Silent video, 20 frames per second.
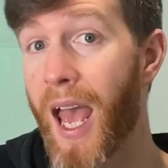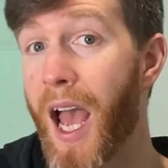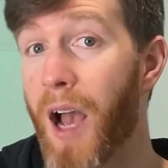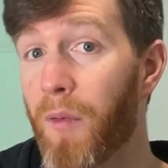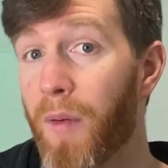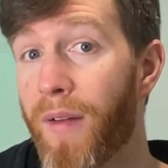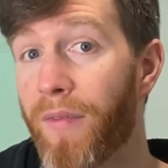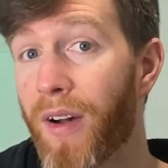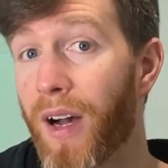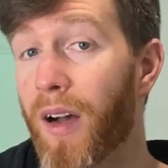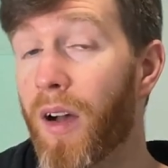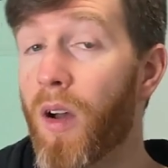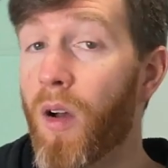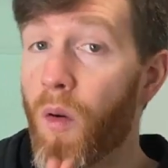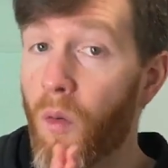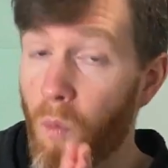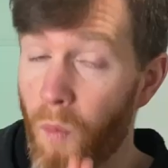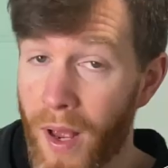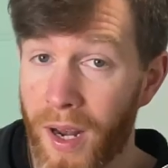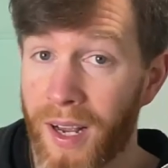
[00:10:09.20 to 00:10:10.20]
However,
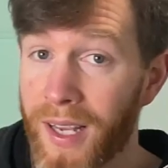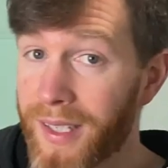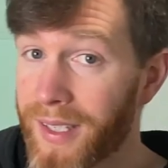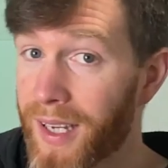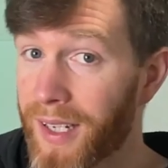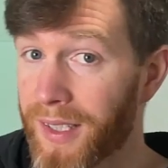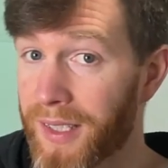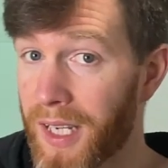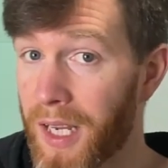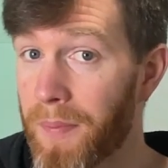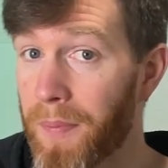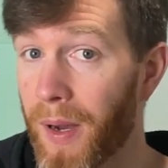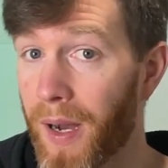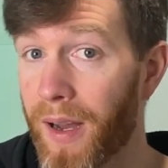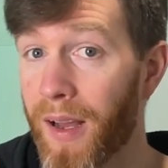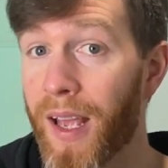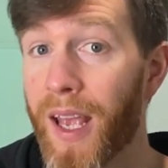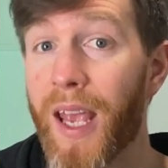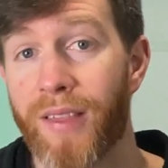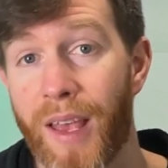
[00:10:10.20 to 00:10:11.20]
when I dug deeper,
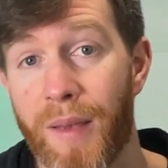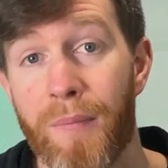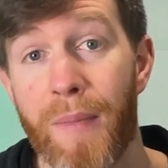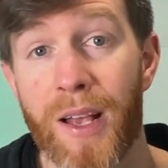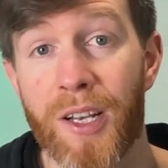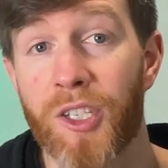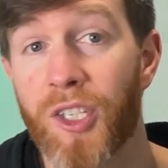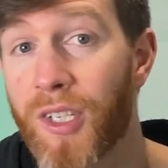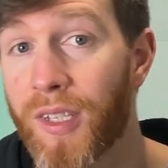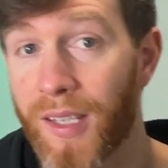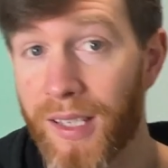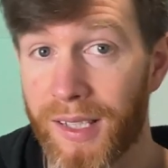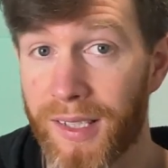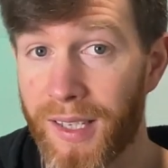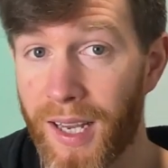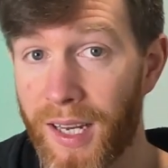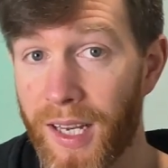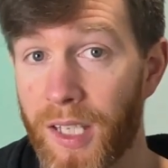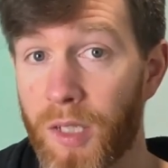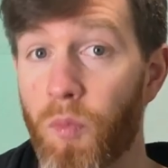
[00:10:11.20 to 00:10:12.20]
they mentioned the
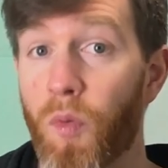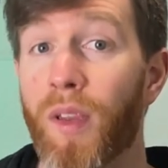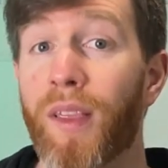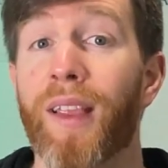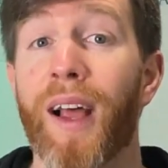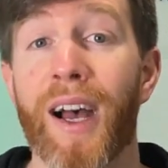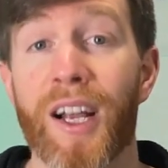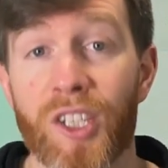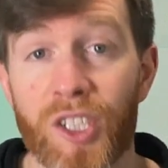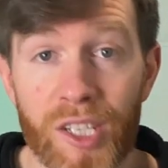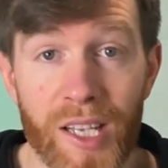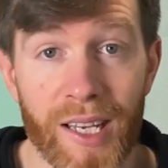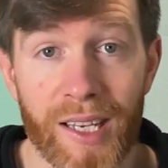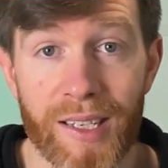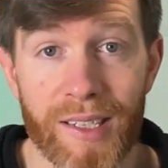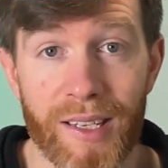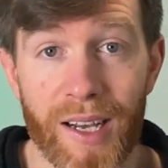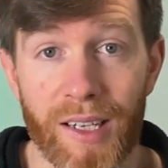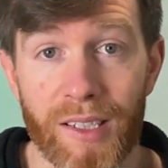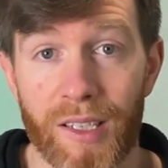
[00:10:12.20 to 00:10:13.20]
studies were largely
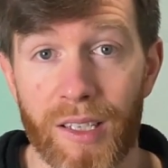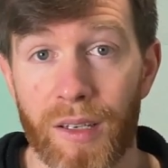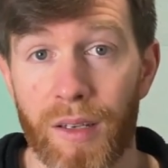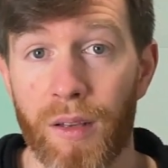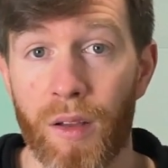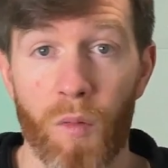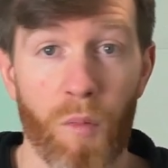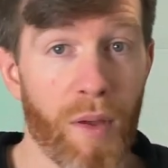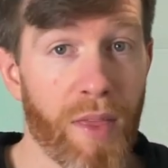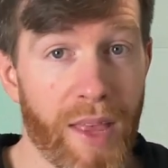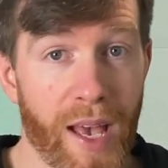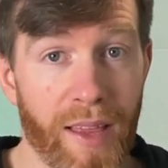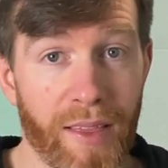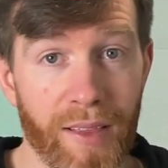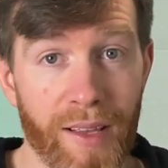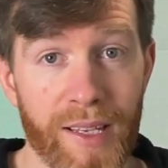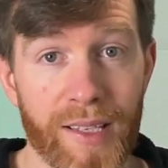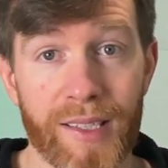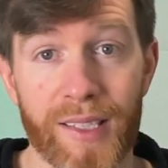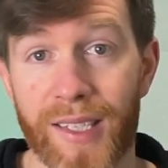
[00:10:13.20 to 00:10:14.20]
conducted with
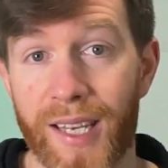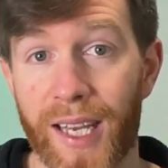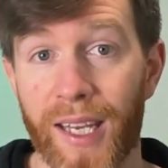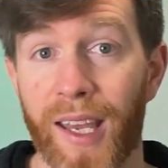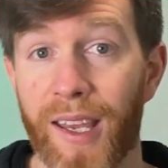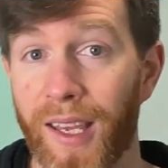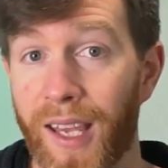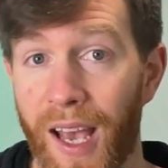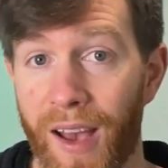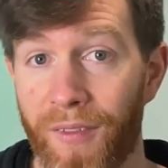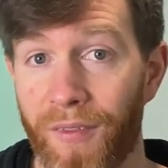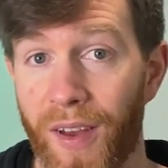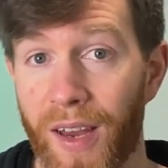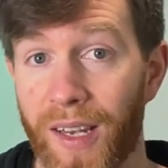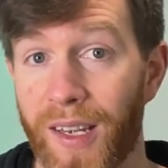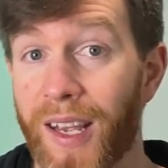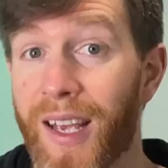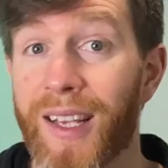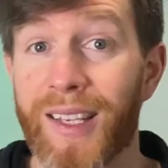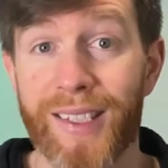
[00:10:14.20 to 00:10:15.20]
athletes taking
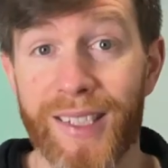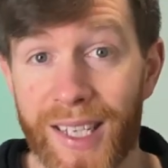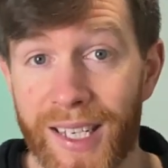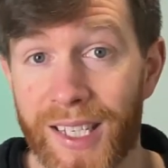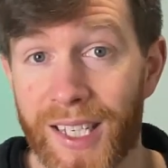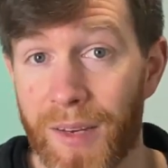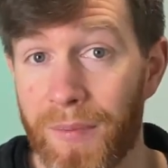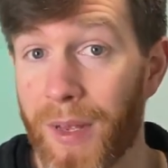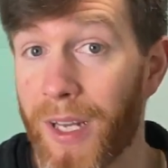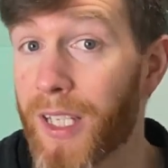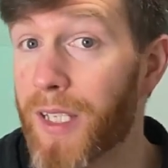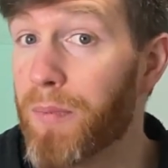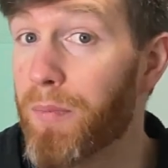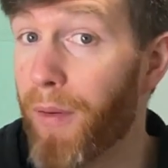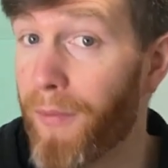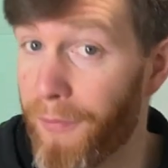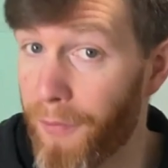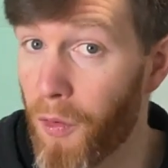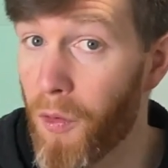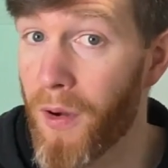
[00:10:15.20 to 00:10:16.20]
caffeine 60 minutes
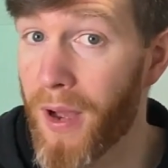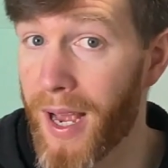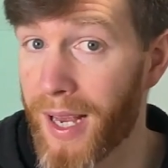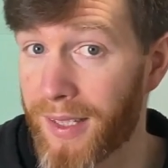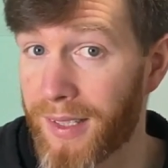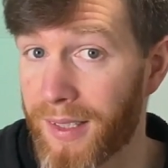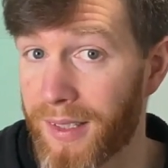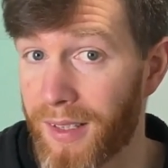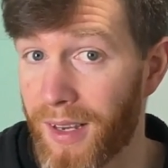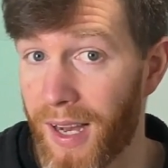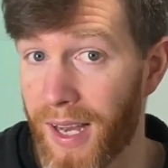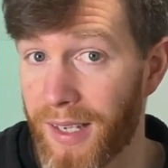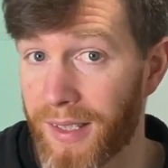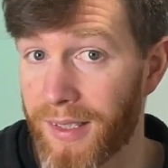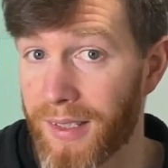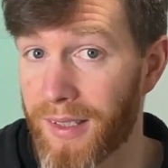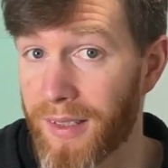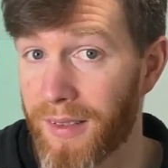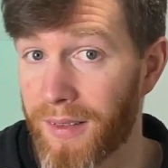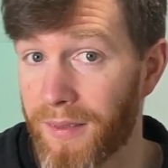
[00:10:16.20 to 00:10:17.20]
before
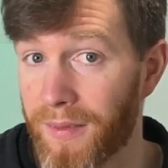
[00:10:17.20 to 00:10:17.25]
exercise.